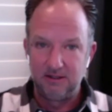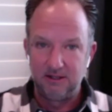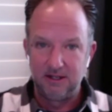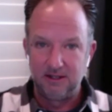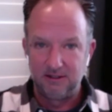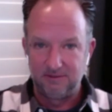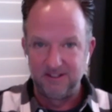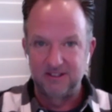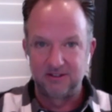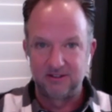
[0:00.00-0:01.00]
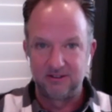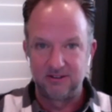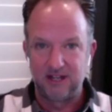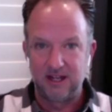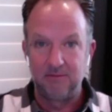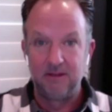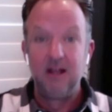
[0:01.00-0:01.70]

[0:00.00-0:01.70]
the physical exam,